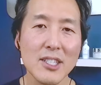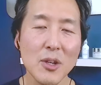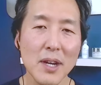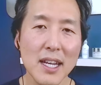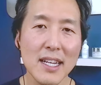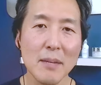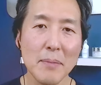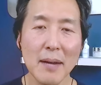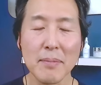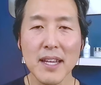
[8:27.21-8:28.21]
Yeah, so what ended
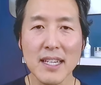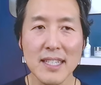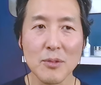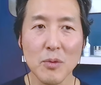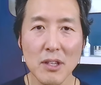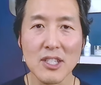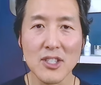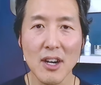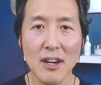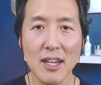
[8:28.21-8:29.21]
up happening is I really
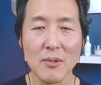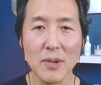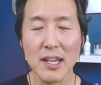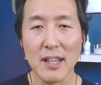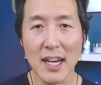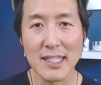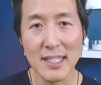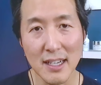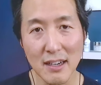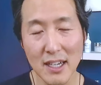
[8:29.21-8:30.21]
started
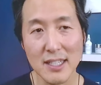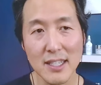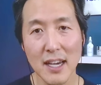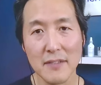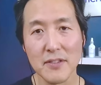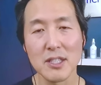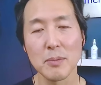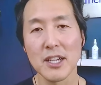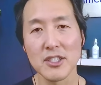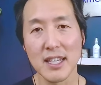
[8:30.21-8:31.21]
realizing, honestly, after
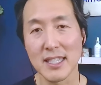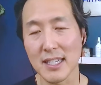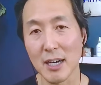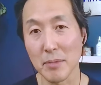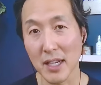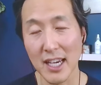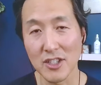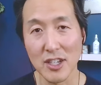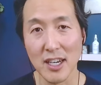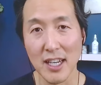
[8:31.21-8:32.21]
this patient had this
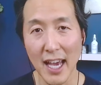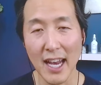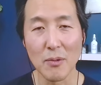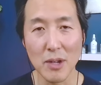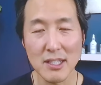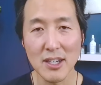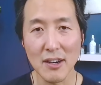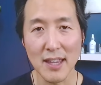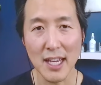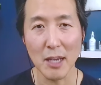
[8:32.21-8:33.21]
complication, and I really
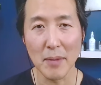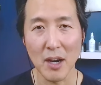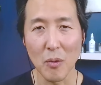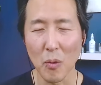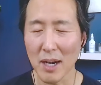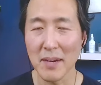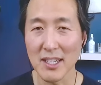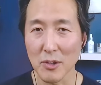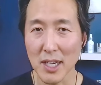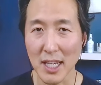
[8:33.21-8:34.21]
started thinking about what am
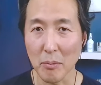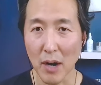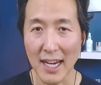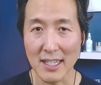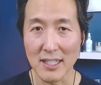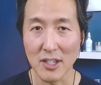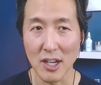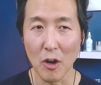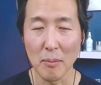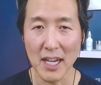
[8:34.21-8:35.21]
I doing in practice?
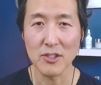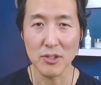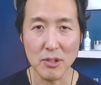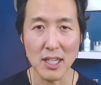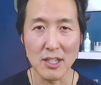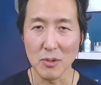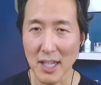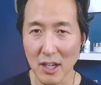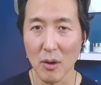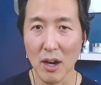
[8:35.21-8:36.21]
You know, am I truly
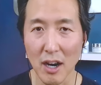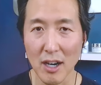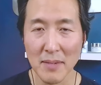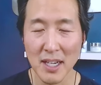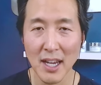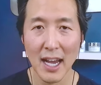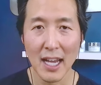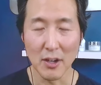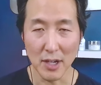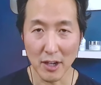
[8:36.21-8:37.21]
doing no harm?
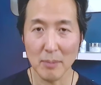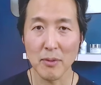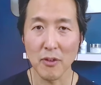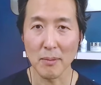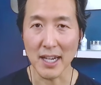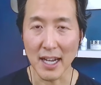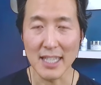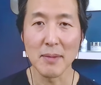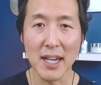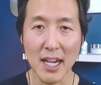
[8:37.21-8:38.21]
You know, here I'm performing
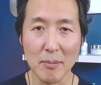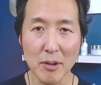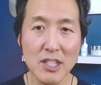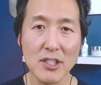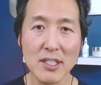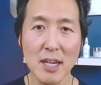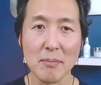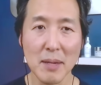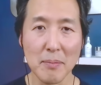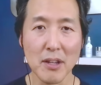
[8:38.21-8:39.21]
cosmetic operations
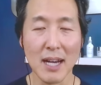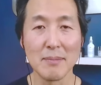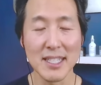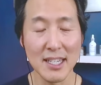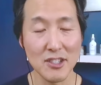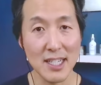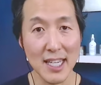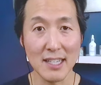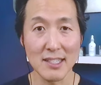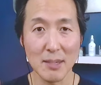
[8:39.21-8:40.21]
on people. I'm essentially
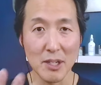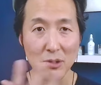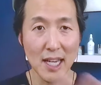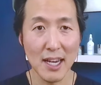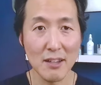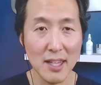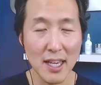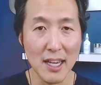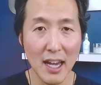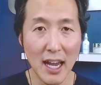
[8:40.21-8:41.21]
taking somebody who's
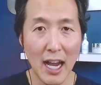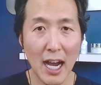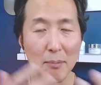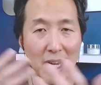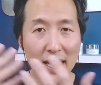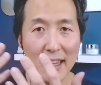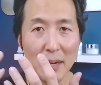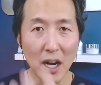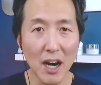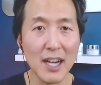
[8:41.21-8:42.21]
healthy, I'm making
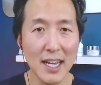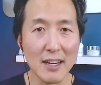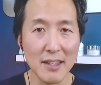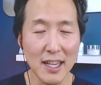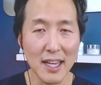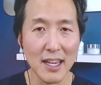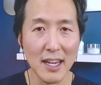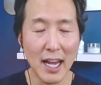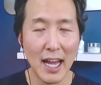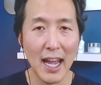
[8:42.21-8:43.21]
them
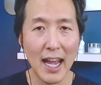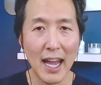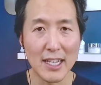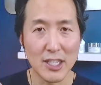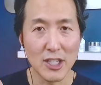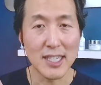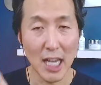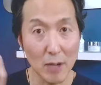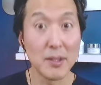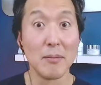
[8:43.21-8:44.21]
unhealthy, and eh, just to
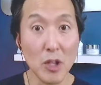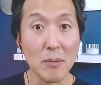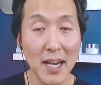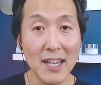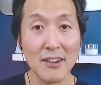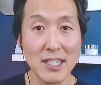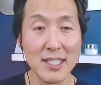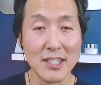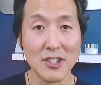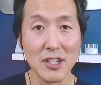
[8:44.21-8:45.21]
help them look better,
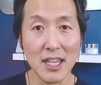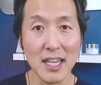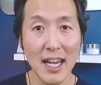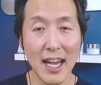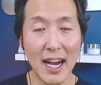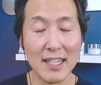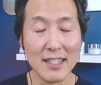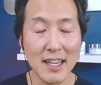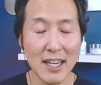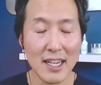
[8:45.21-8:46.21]
essentially.
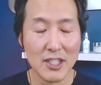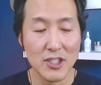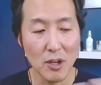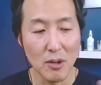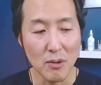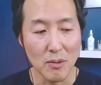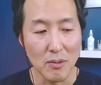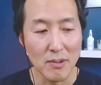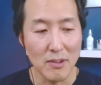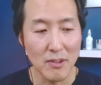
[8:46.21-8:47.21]
And
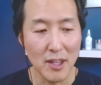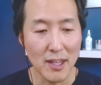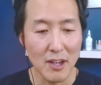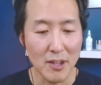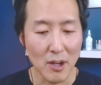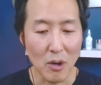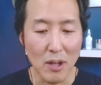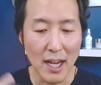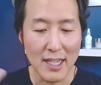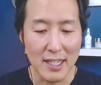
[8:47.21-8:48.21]
so the you know the
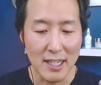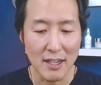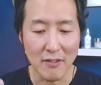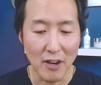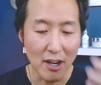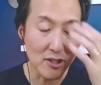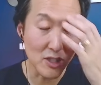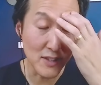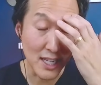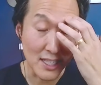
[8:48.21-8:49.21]
whole idea of
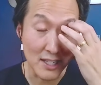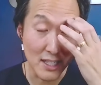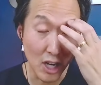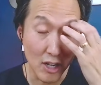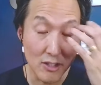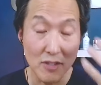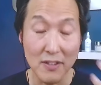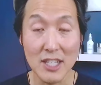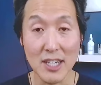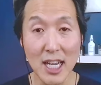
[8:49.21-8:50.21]
autojuvenation
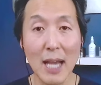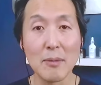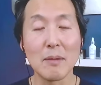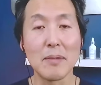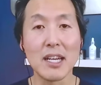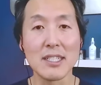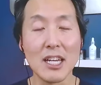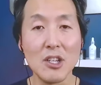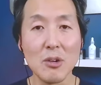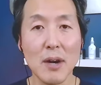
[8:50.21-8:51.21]
autojuvenation came to me because
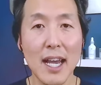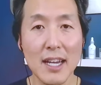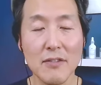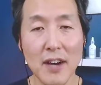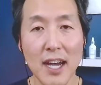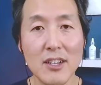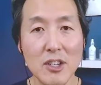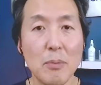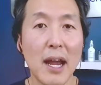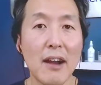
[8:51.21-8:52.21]
I knew I had to find a
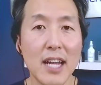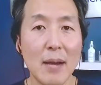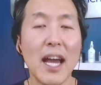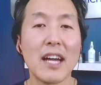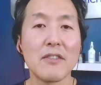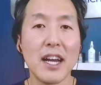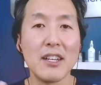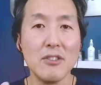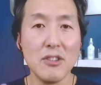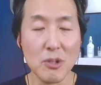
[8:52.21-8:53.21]
new paradigm. I had to
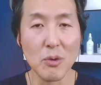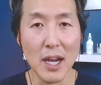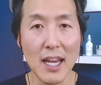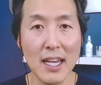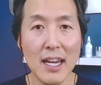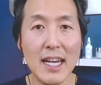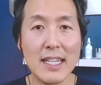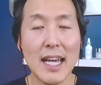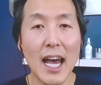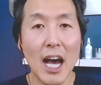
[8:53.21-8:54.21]
find a new way
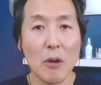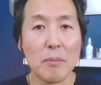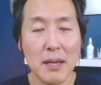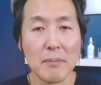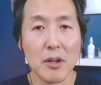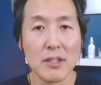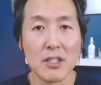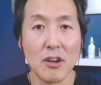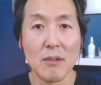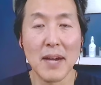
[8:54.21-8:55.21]
to help people
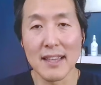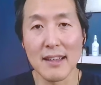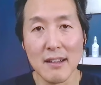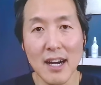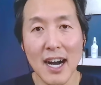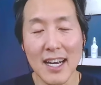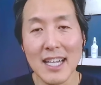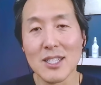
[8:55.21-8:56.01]
to turn back the clock.